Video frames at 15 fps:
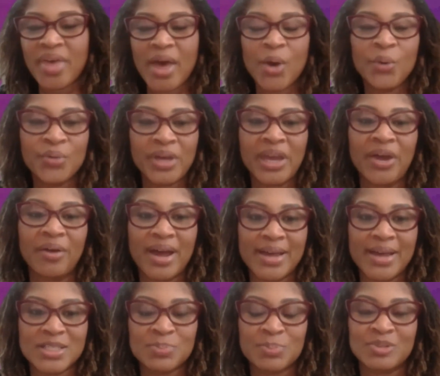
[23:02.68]
with healthcare
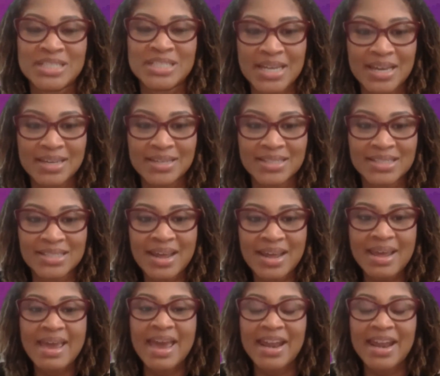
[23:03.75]
expertise.